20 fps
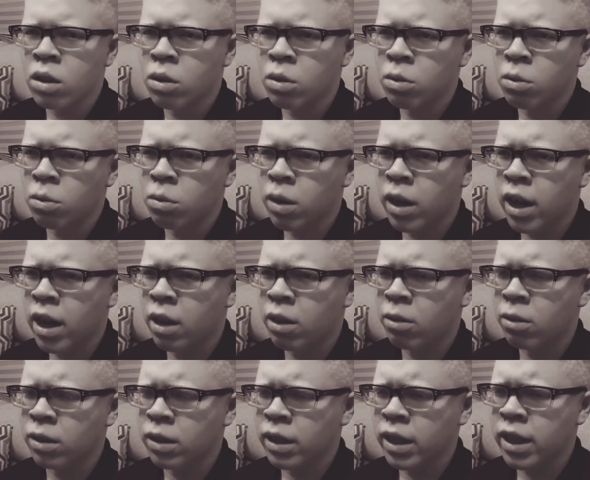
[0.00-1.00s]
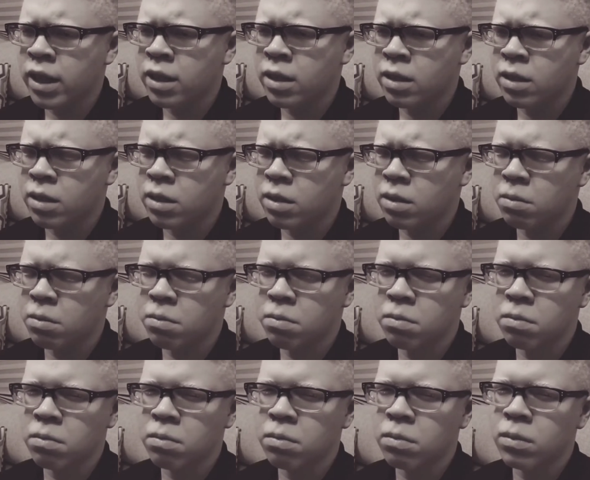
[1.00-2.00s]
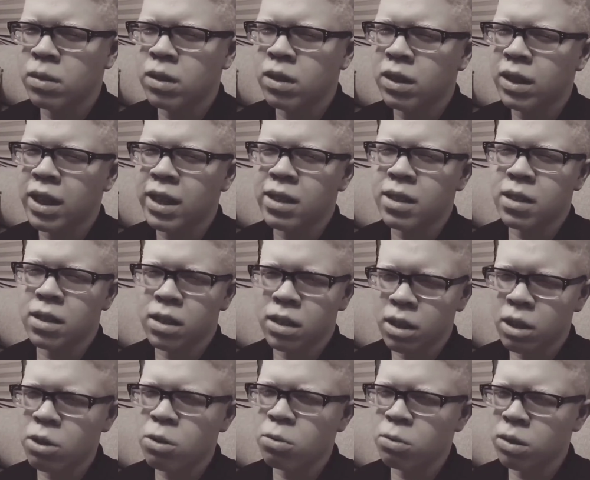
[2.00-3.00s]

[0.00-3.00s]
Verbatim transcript: Oh, wow, that is... That's low,